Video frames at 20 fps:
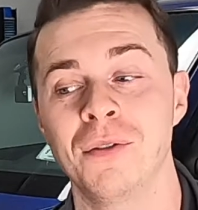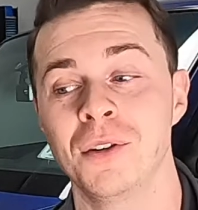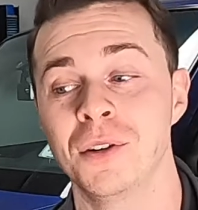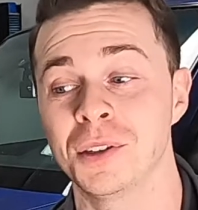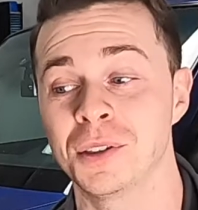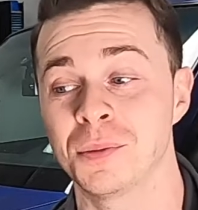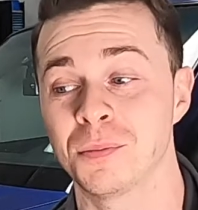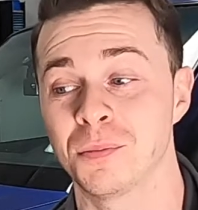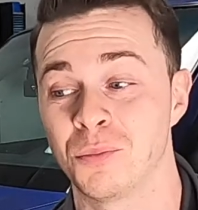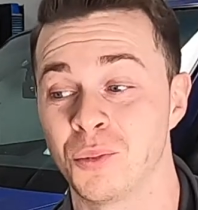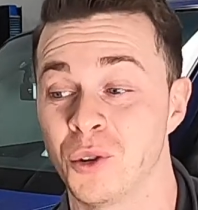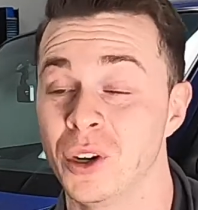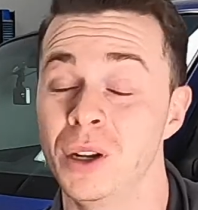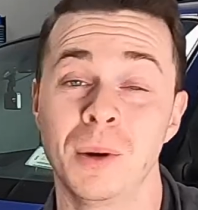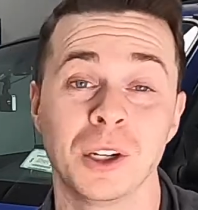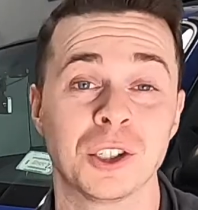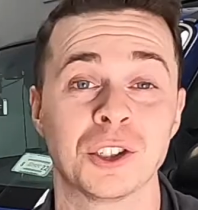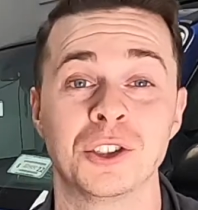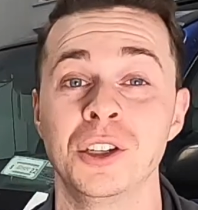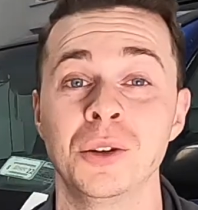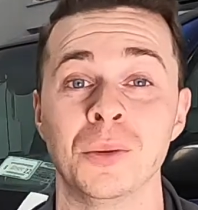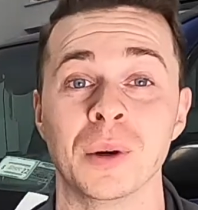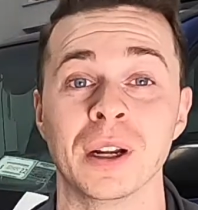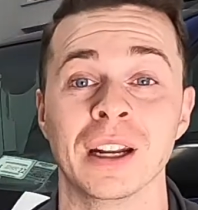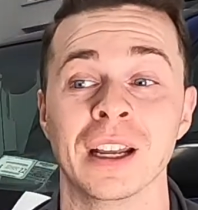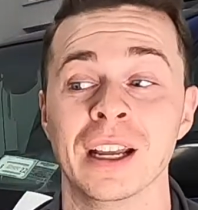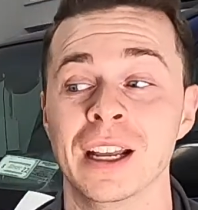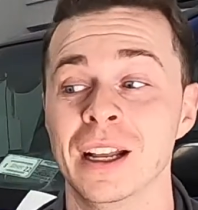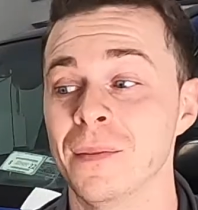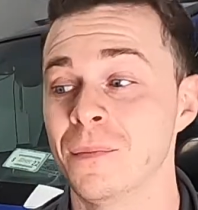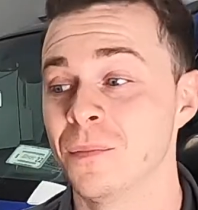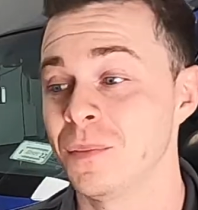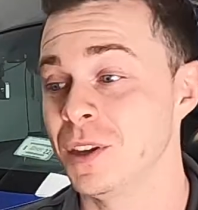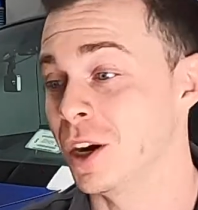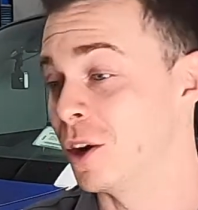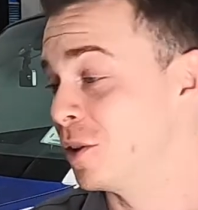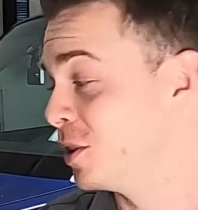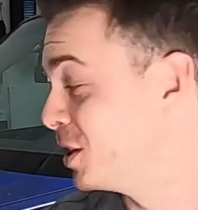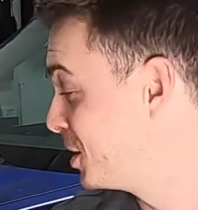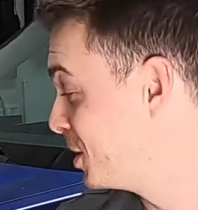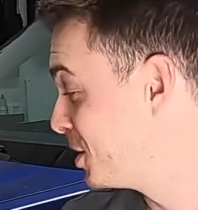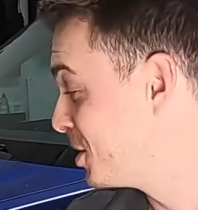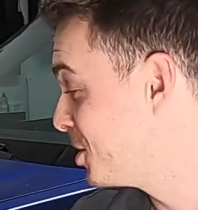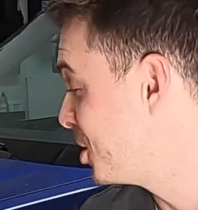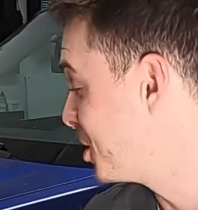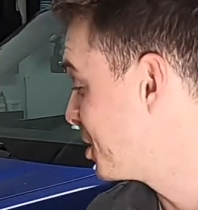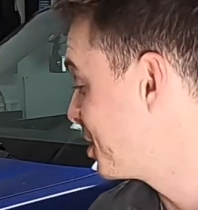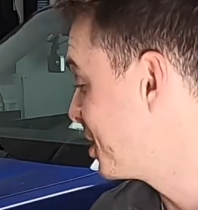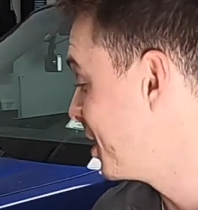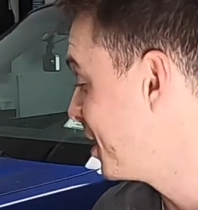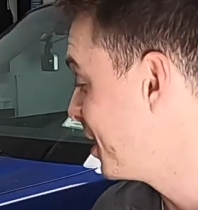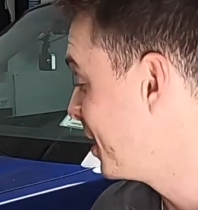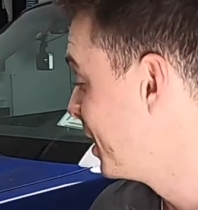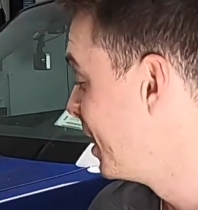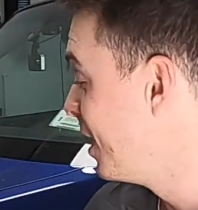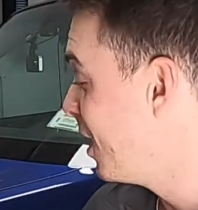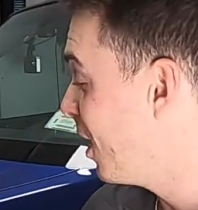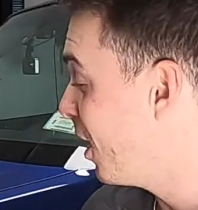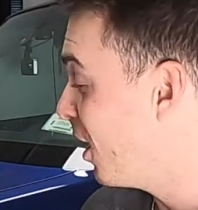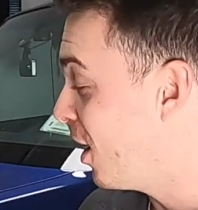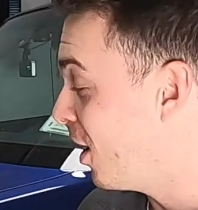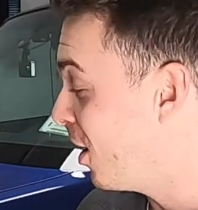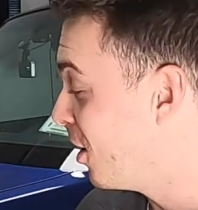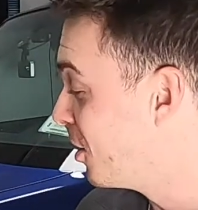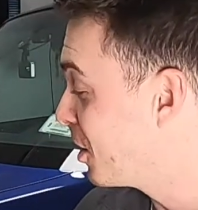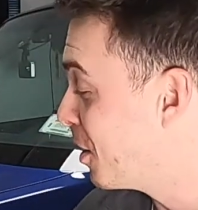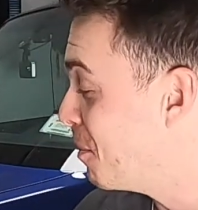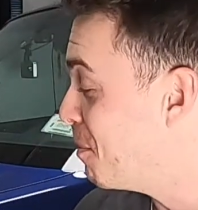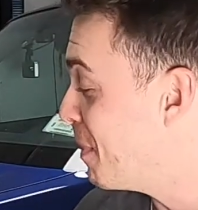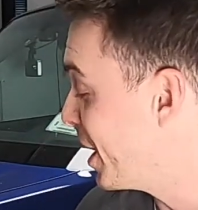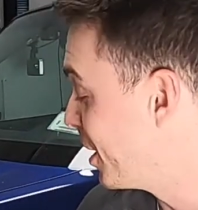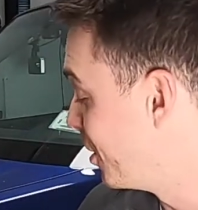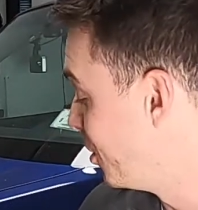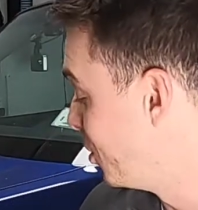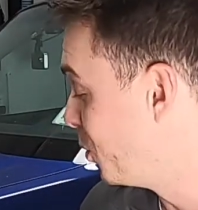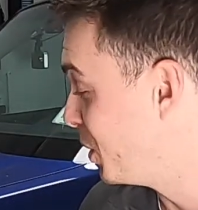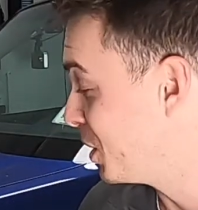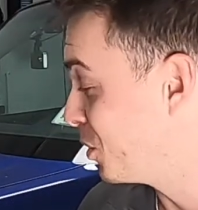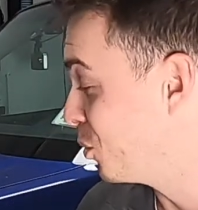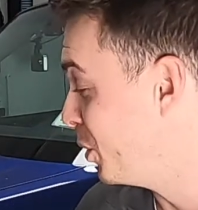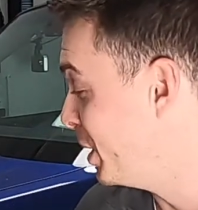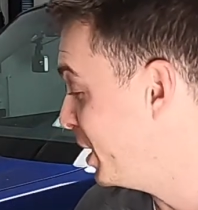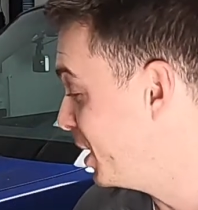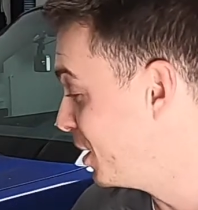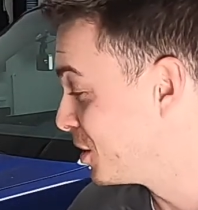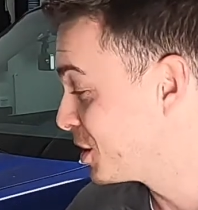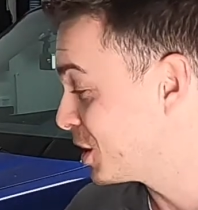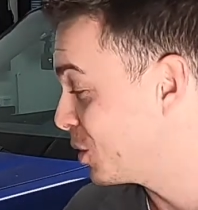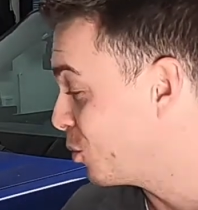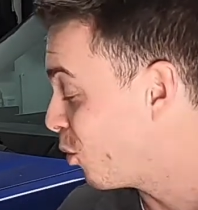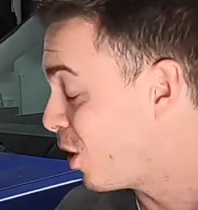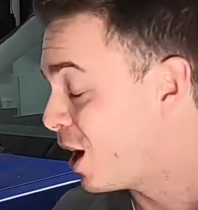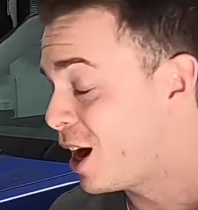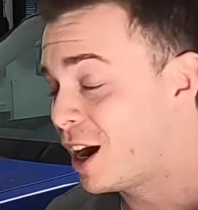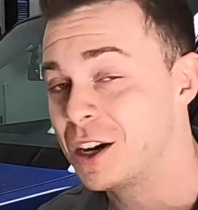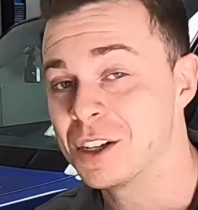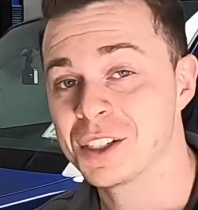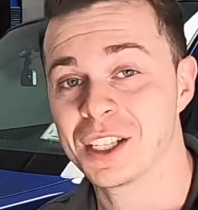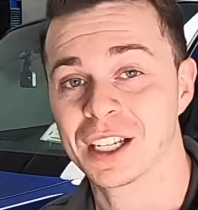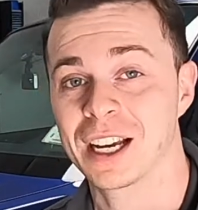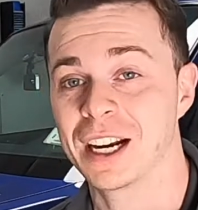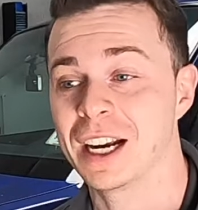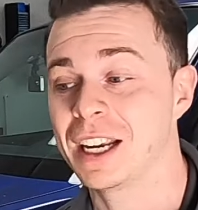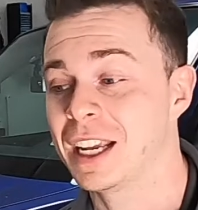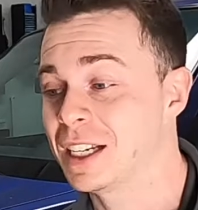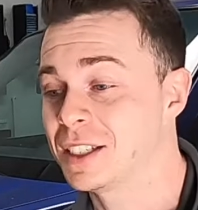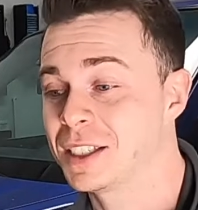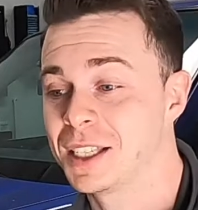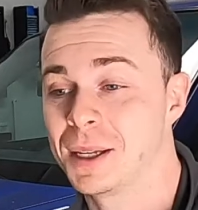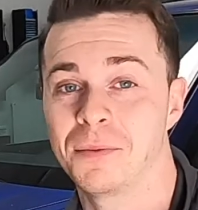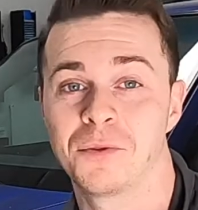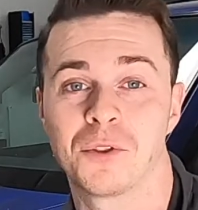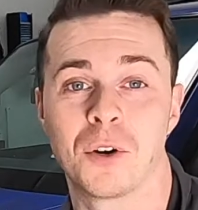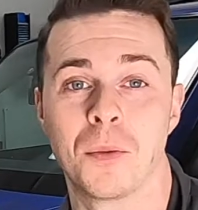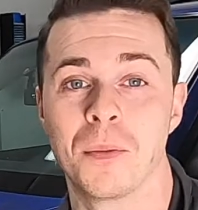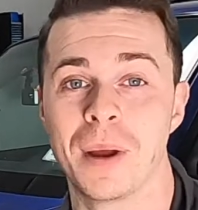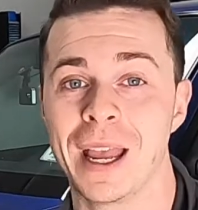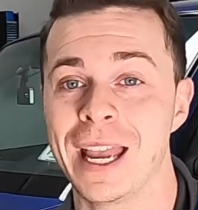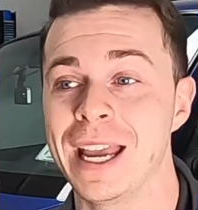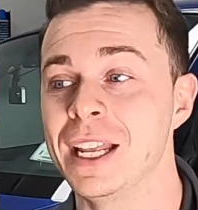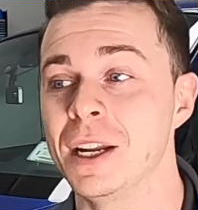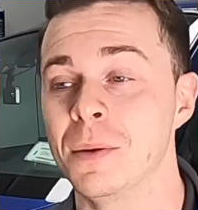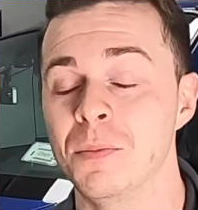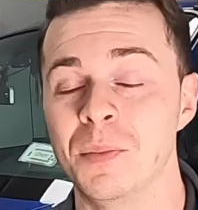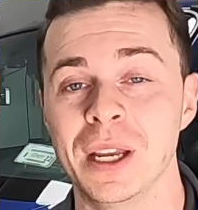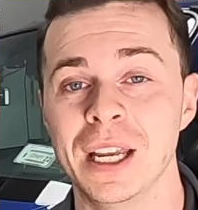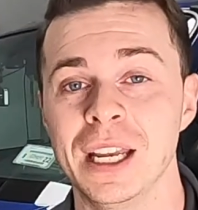is pretty much doing. You know, this is just a hunk of metal with wheels and wires that kind of gets them from A to B.